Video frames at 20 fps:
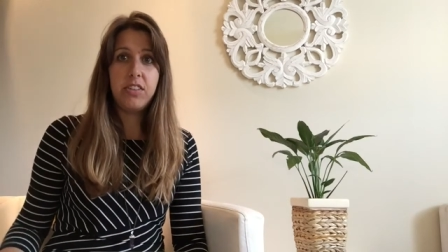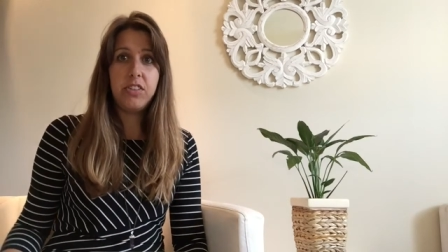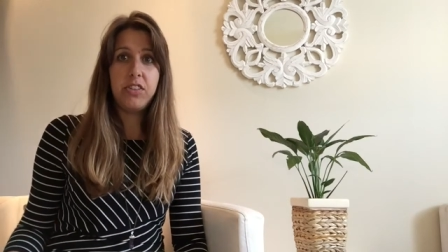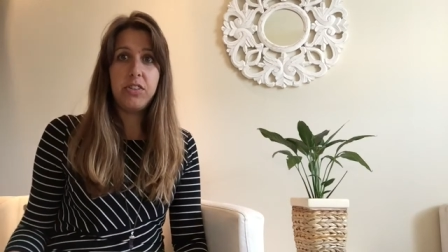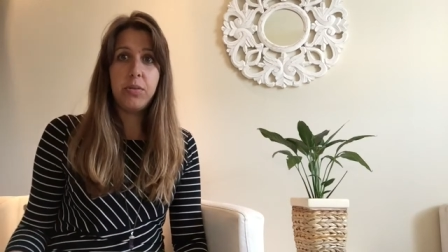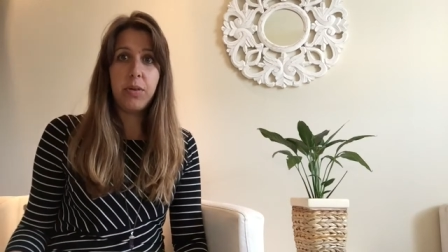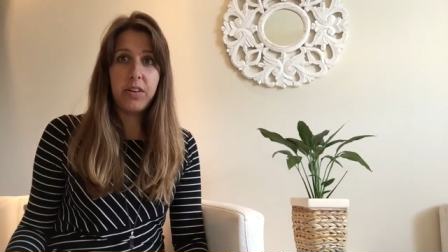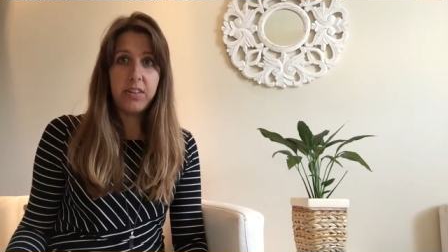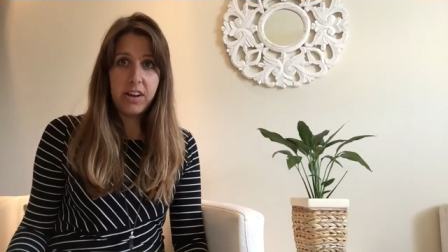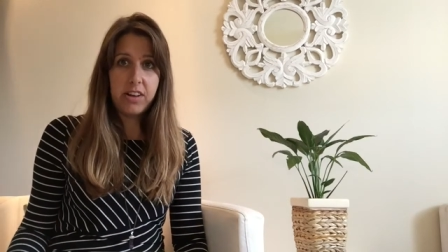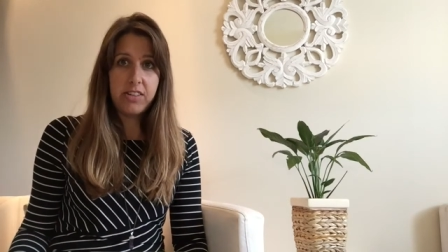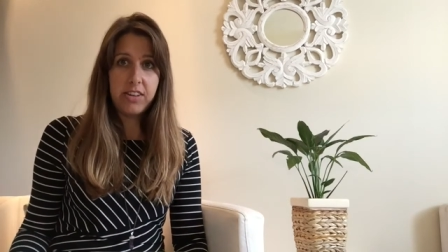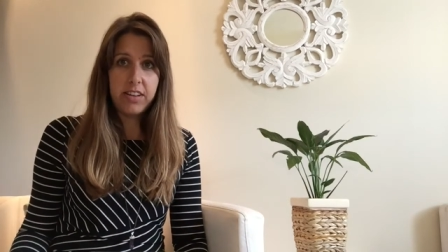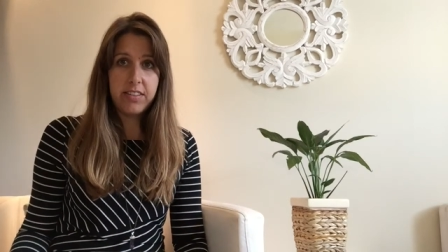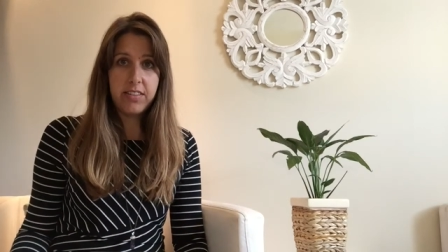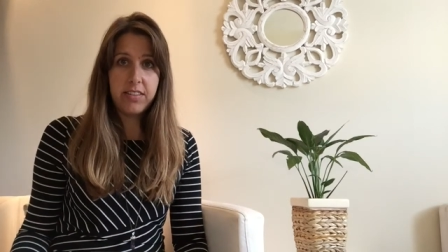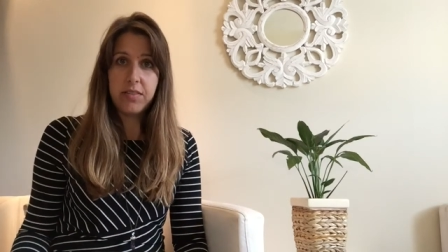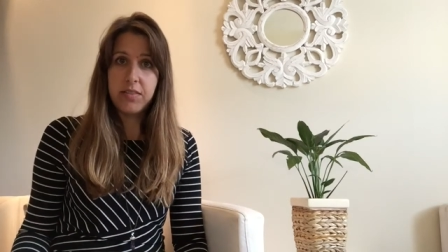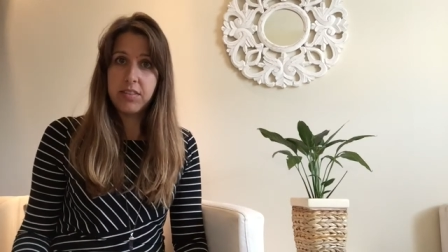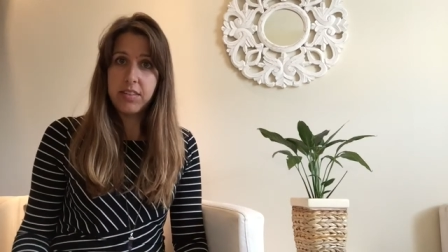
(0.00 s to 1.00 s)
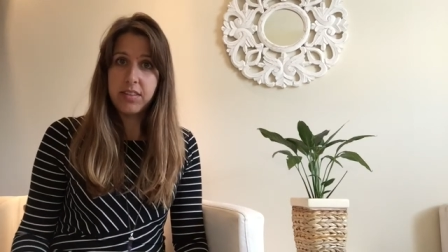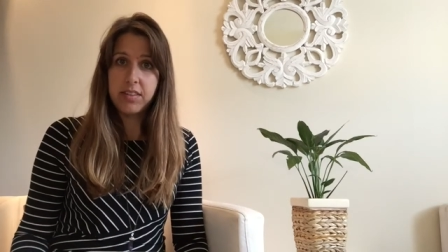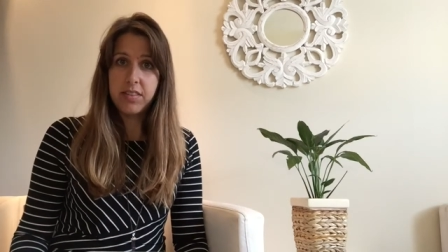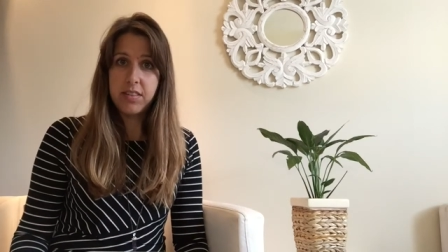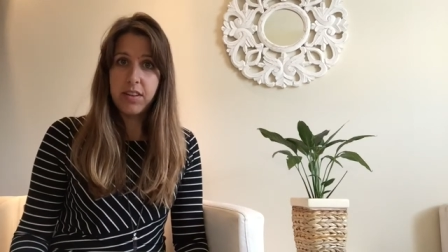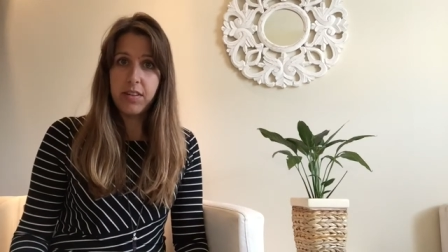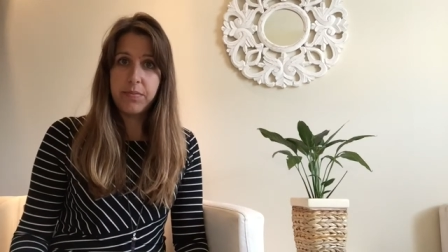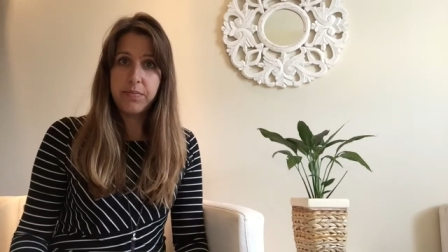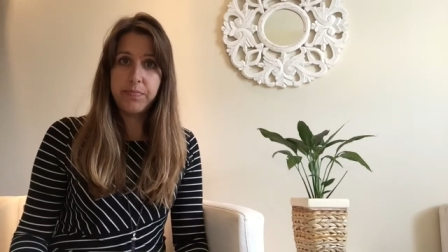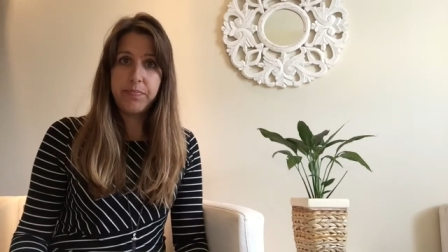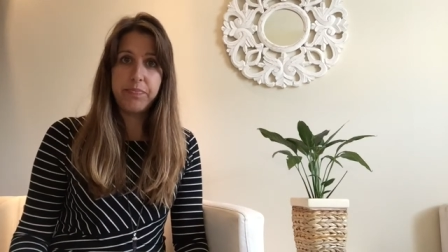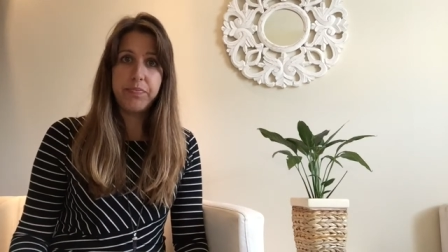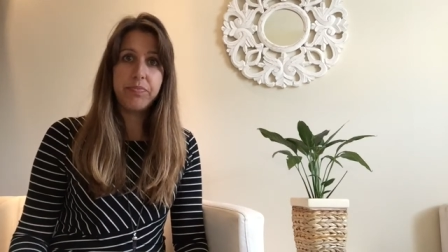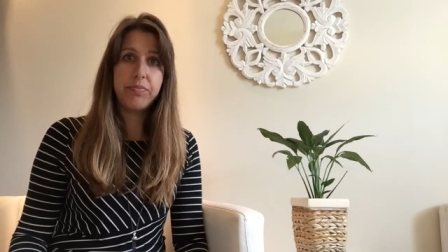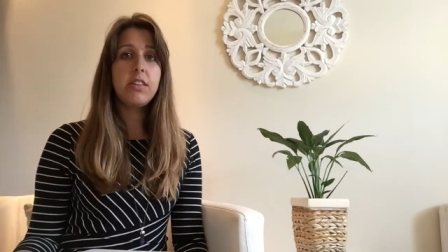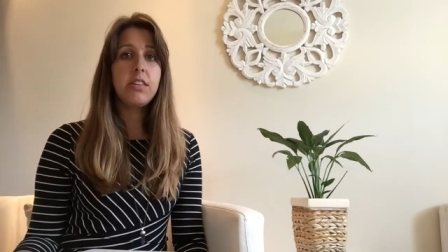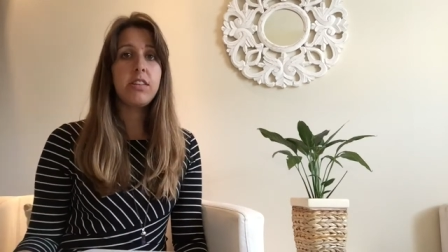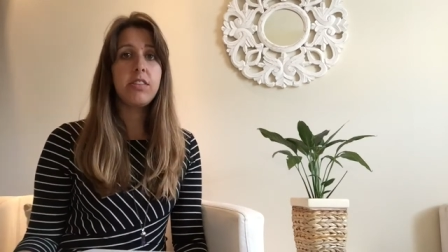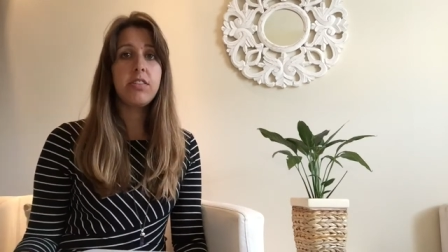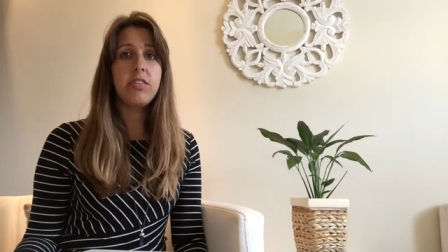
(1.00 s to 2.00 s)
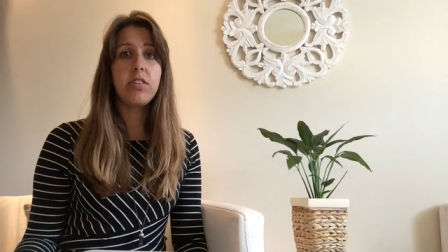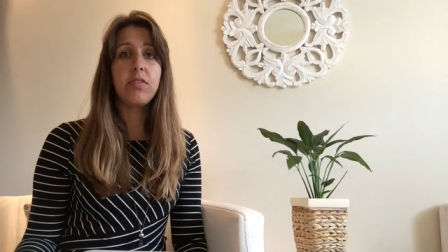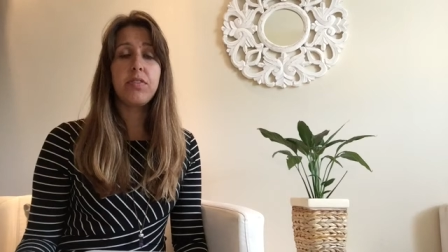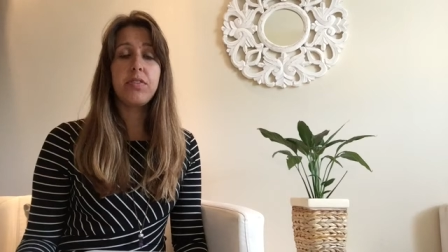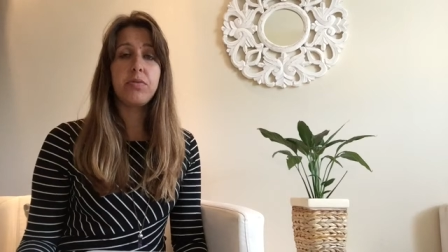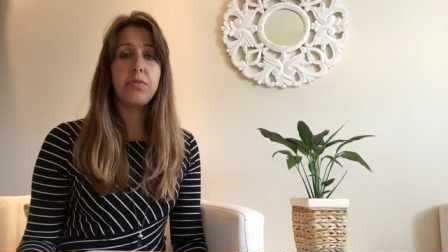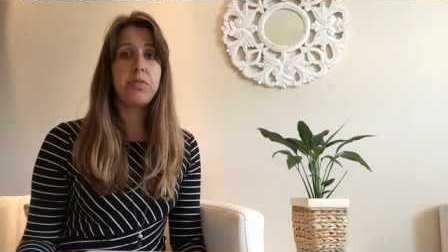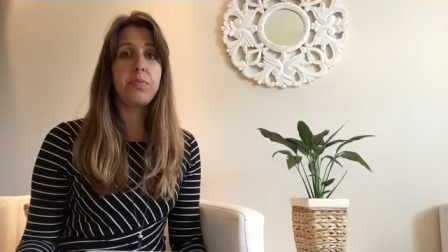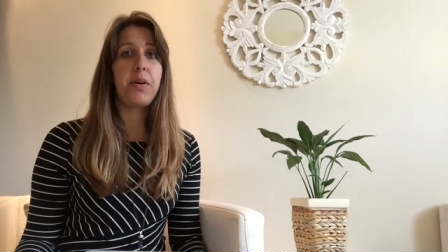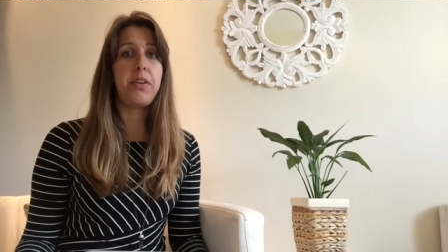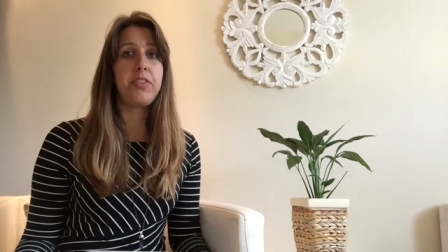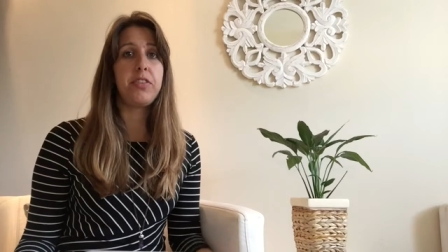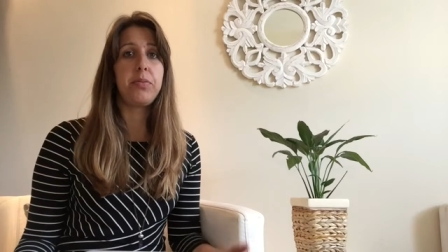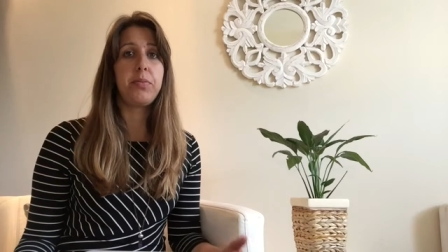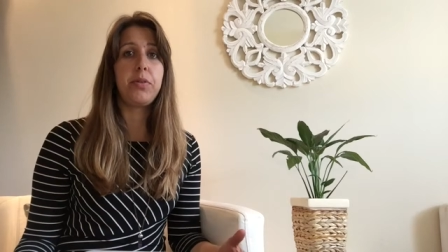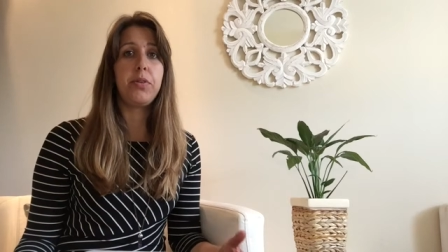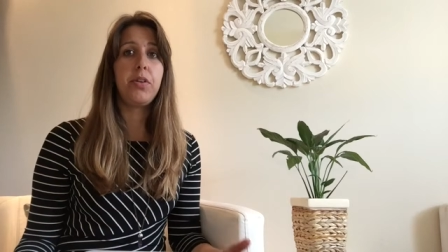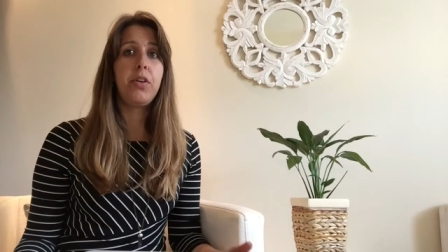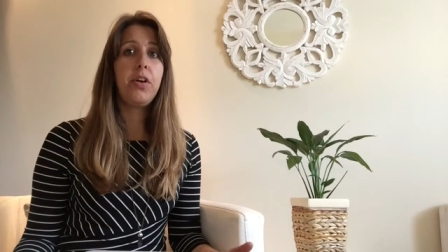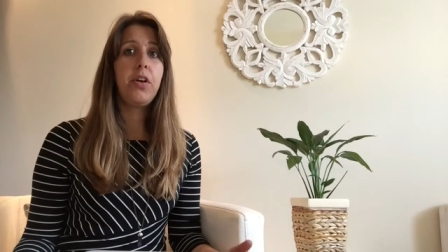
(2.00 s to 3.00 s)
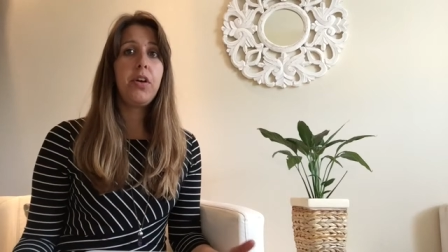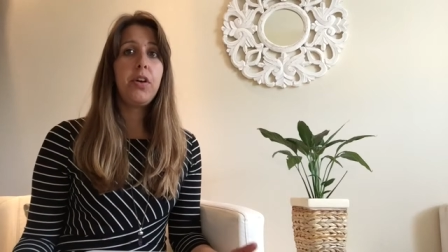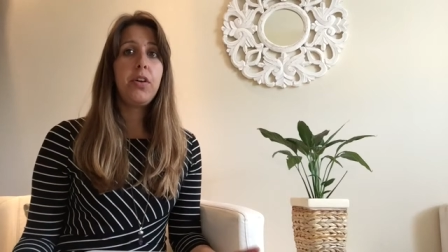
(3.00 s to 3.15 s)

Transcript: to our digestive system. This nerve is responsible